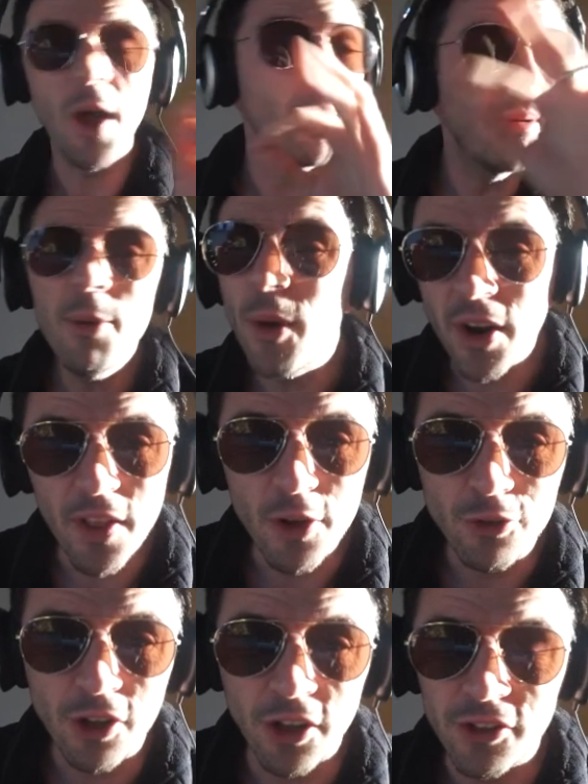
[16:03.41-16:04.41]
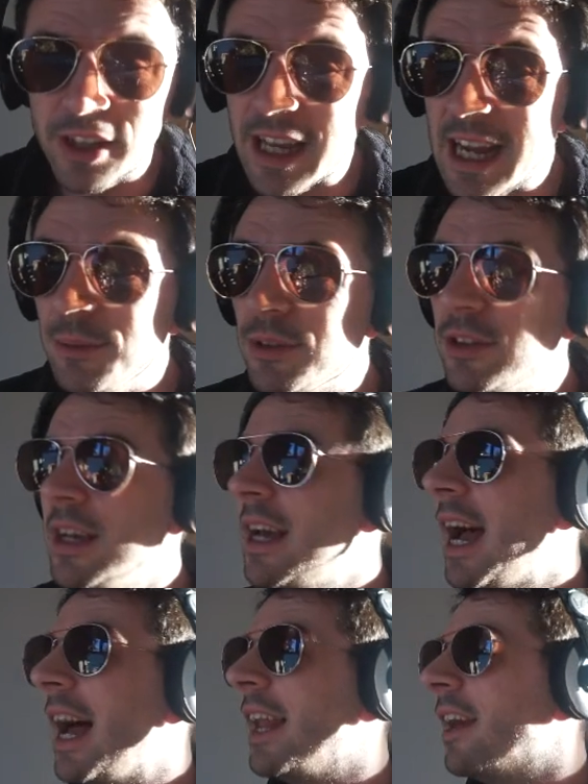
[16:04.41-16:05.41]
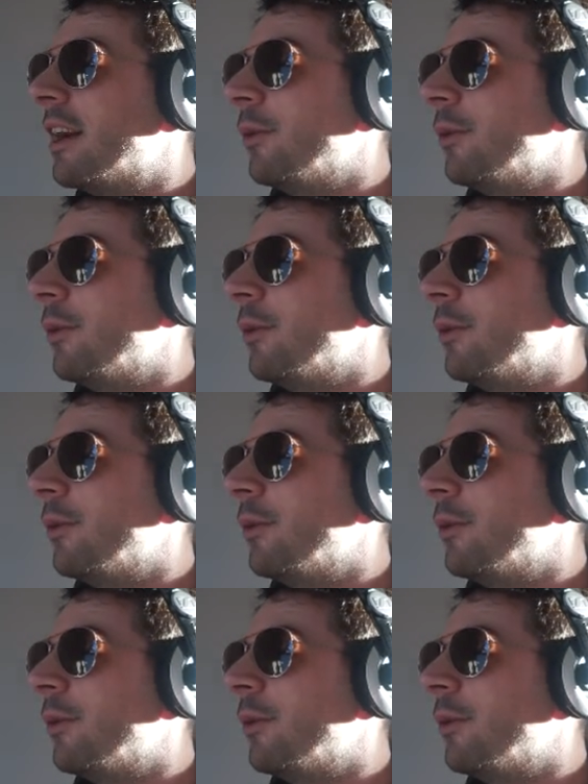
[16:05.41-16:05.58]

I'll play one of those kinds of games and